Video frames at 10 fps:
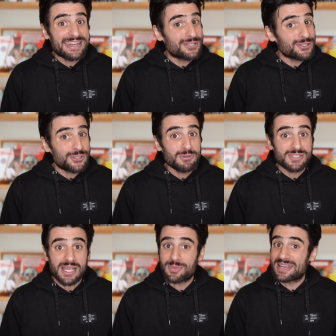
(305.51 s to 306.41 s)
needed to do
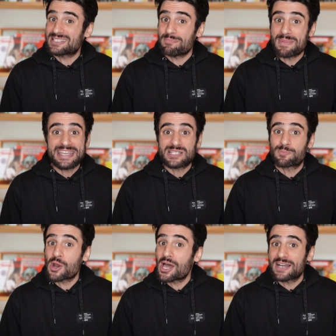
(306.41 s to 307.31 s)
something to make
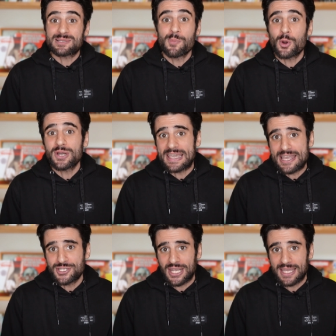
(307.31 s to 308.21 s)
its product more
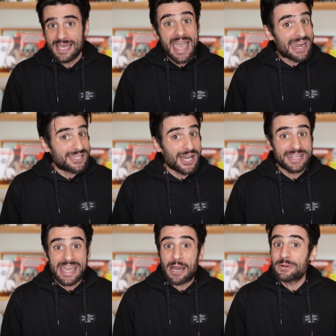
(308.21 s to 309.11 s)
engaging, and
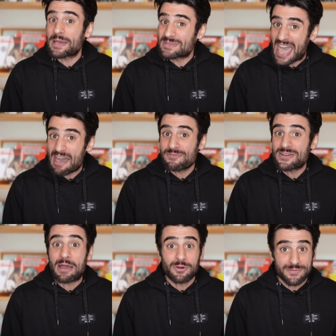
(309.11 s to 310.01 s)
cutting out up to half
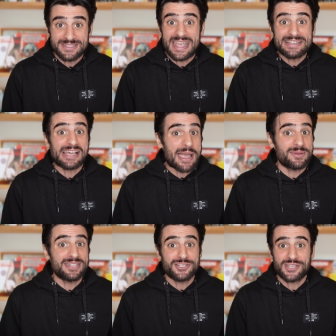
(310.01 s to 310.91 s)
an hour of dead
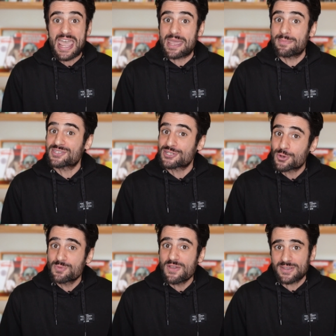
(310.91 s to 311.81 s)
time in each game is a
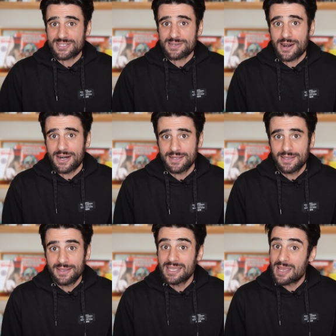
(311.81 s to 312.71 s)
terrific start.
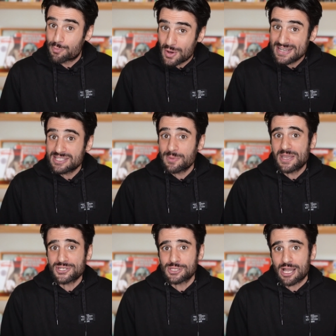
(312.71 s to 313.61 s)
Embrace the
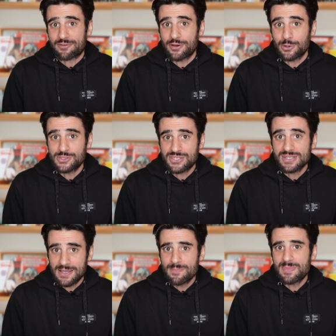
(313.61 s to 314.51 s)
pitch clock,
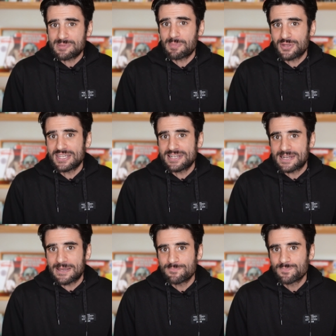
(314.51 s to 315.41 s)
folks. Baseball
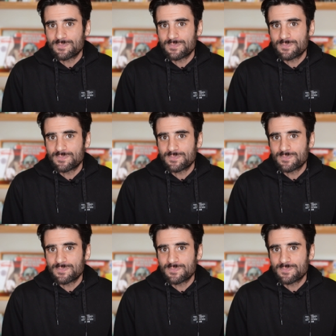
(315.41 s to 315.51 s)
needed it.